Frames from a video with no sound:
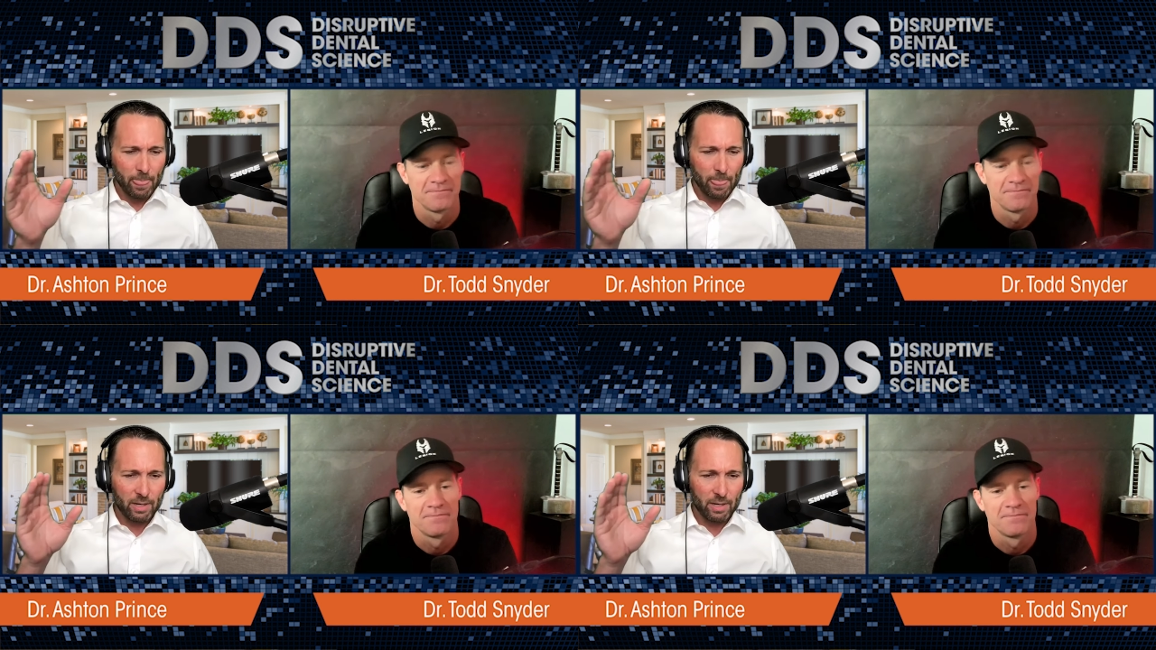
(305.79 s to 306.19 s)

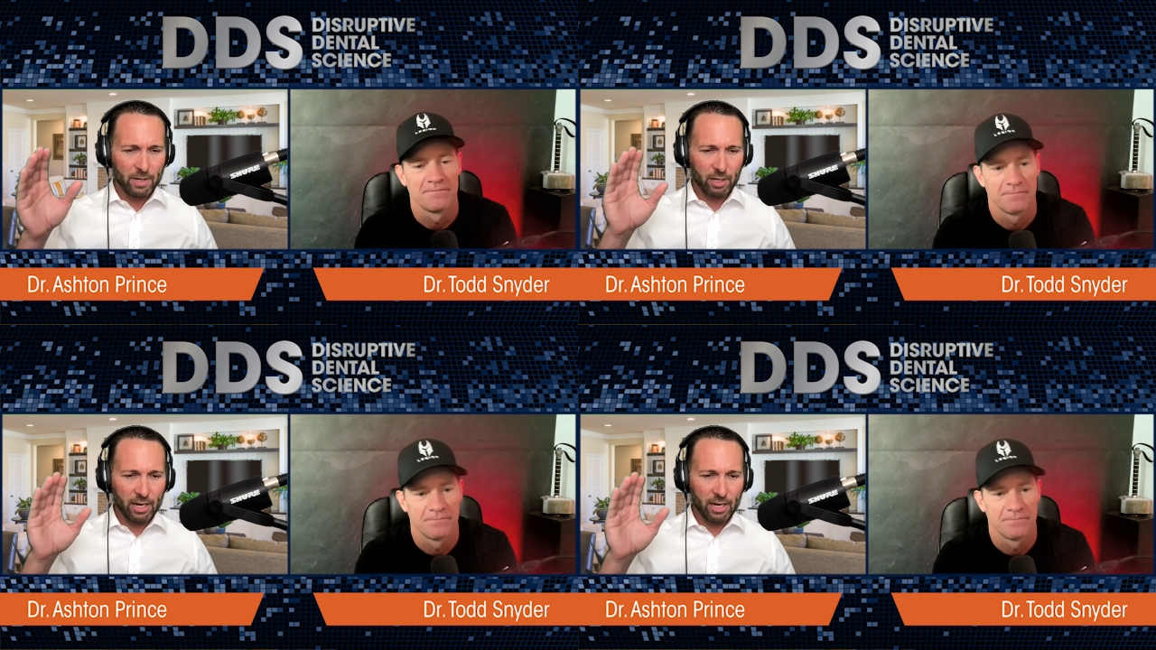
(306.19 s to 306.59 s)
Speaker 1: That means
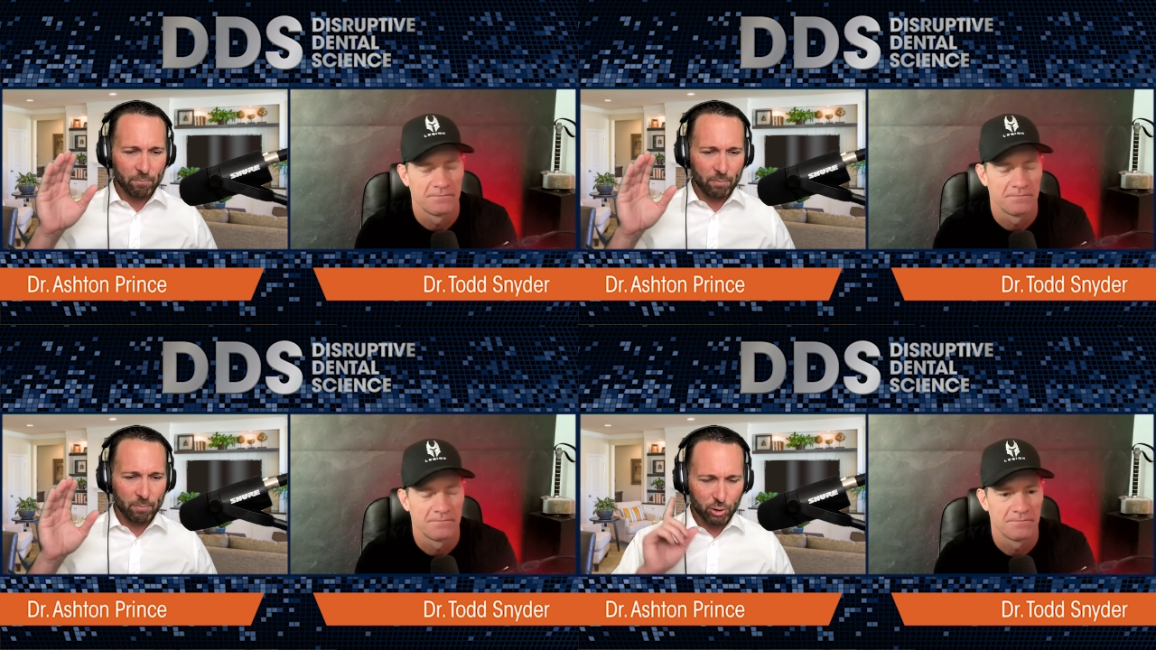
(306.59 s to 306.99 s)
I'm going to
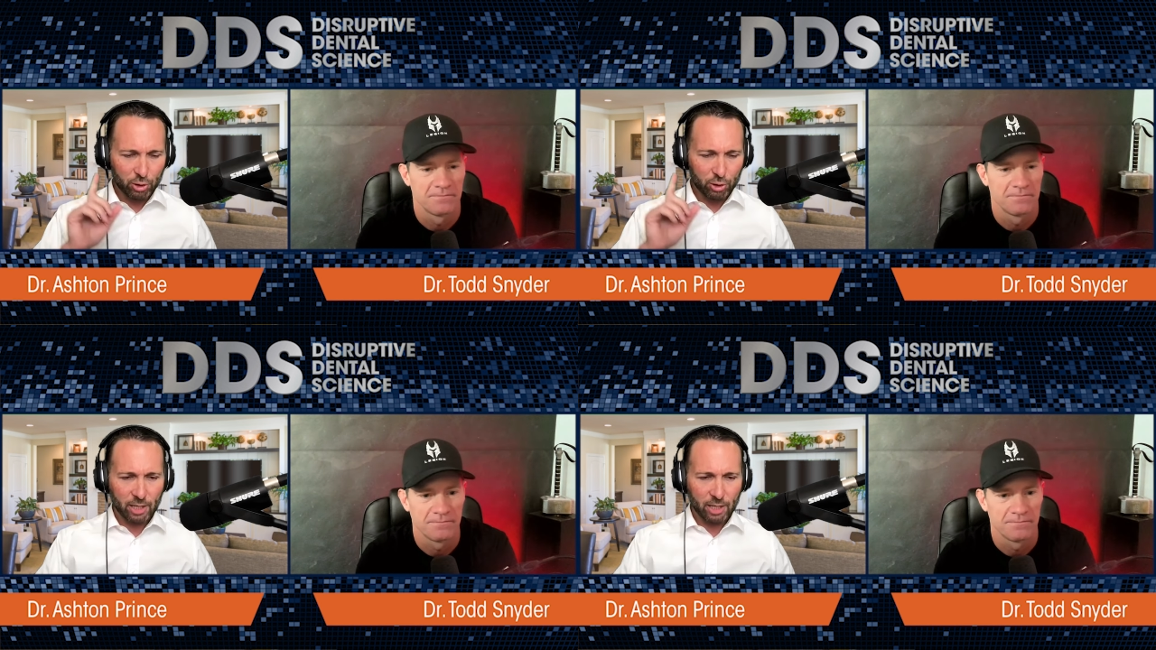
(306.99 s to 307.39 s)
have people
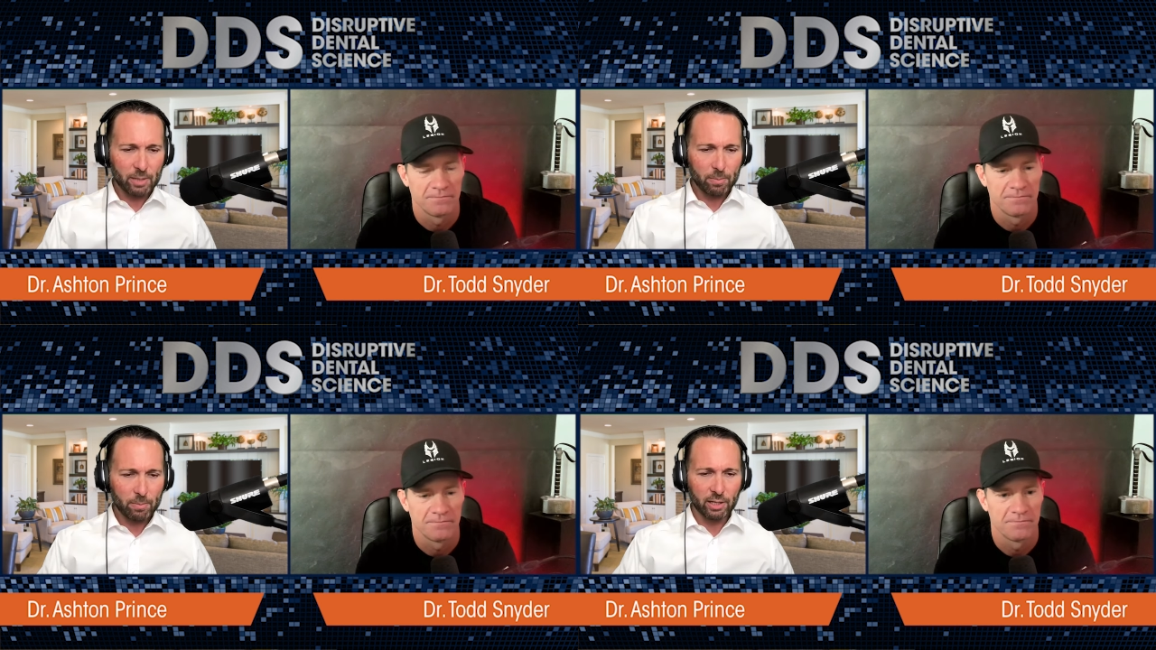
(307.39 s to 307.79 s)
checking
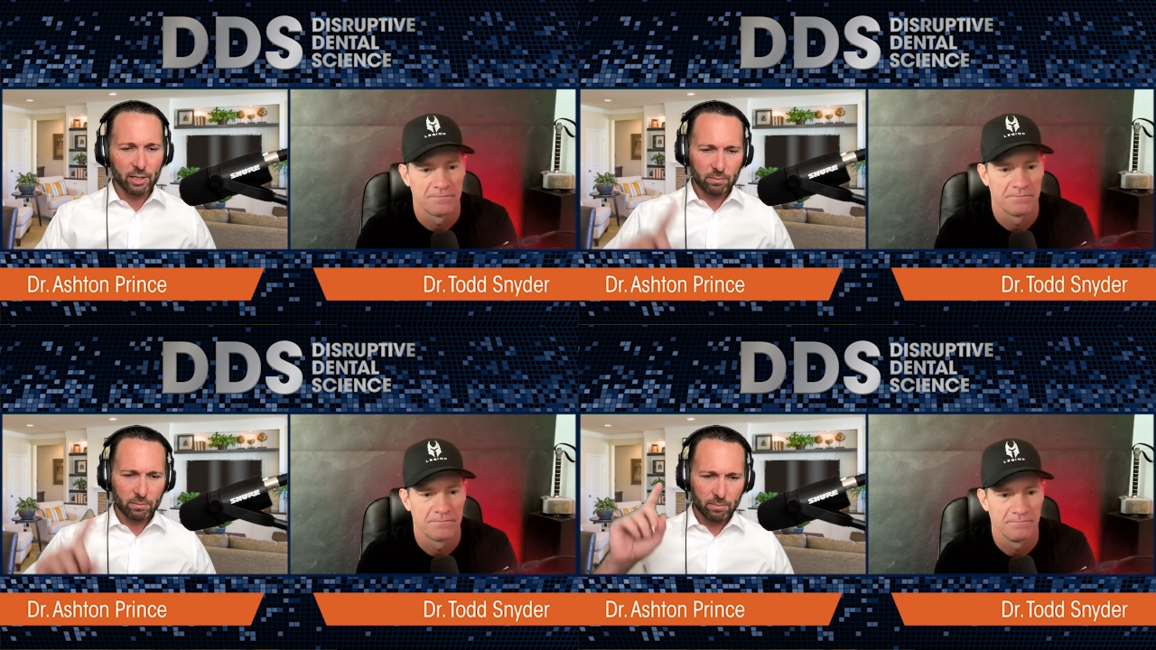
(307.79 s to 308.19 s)
people in
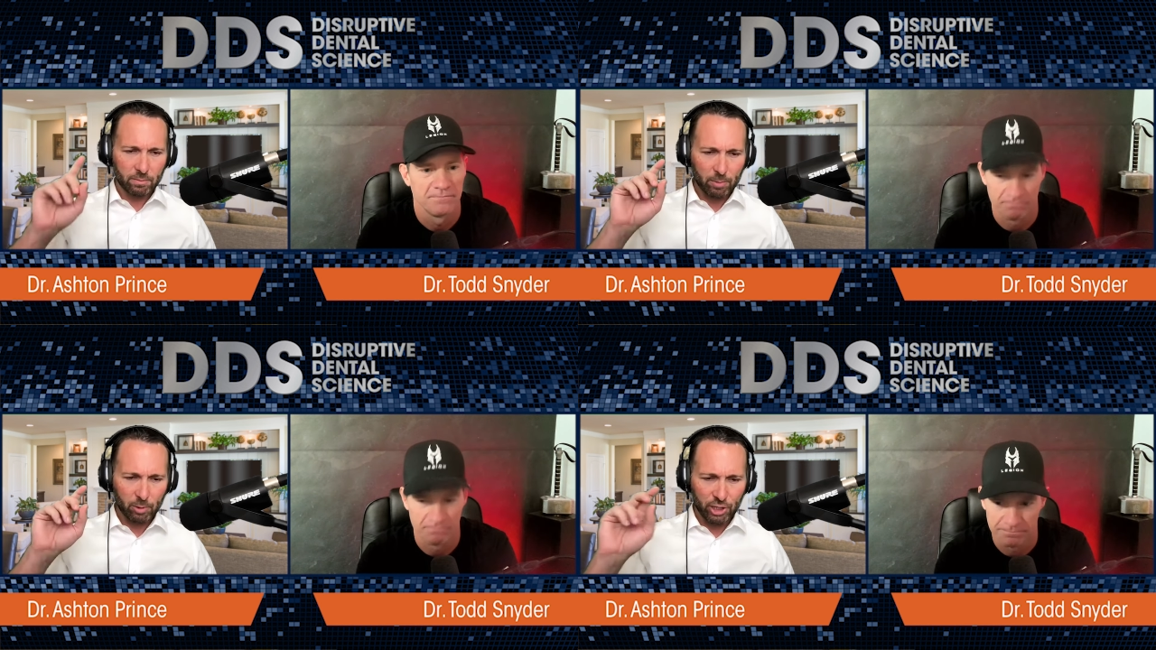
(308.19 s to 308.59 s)

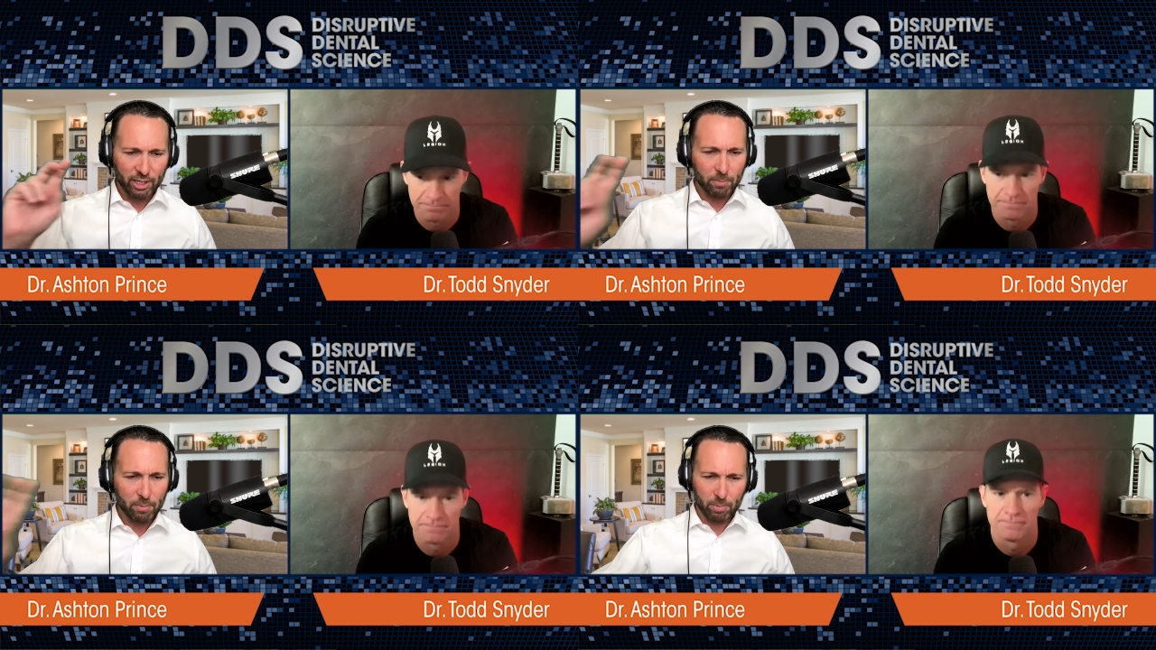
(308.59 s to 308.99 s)
people
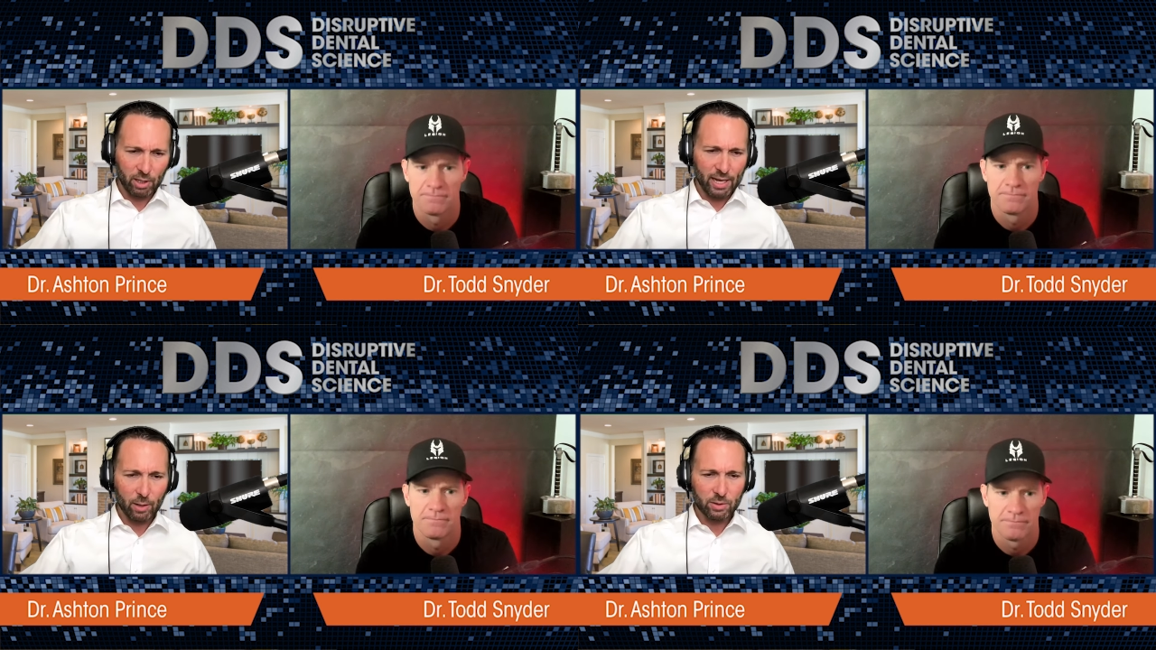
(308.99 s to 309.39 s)
checking
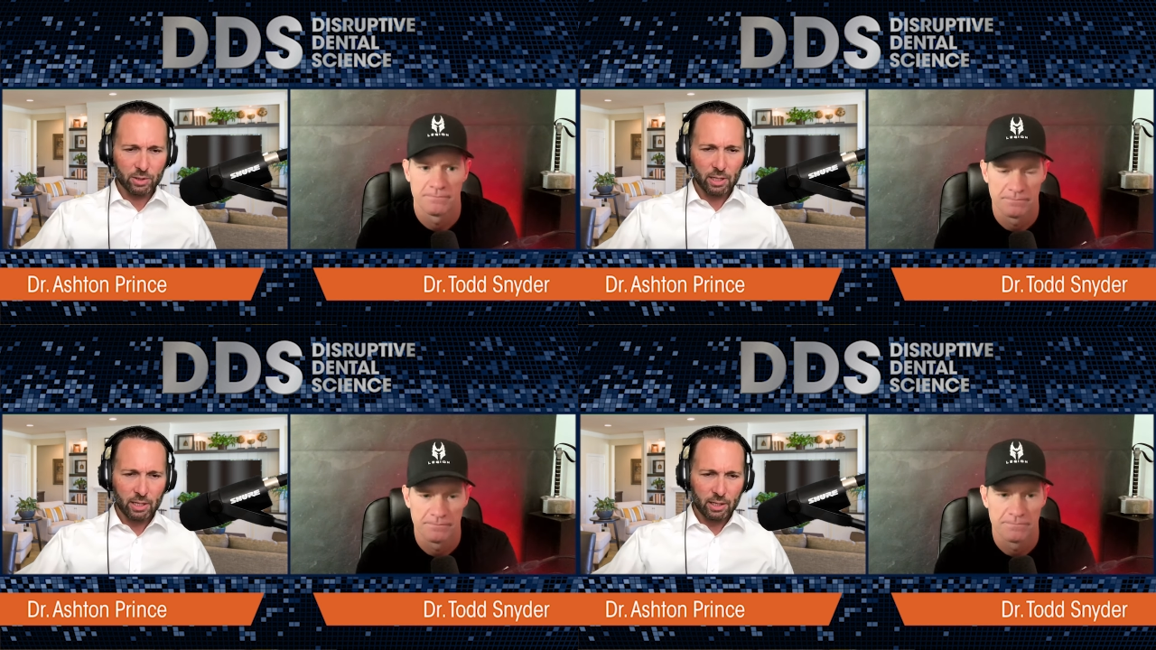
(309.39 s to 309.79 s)
people out,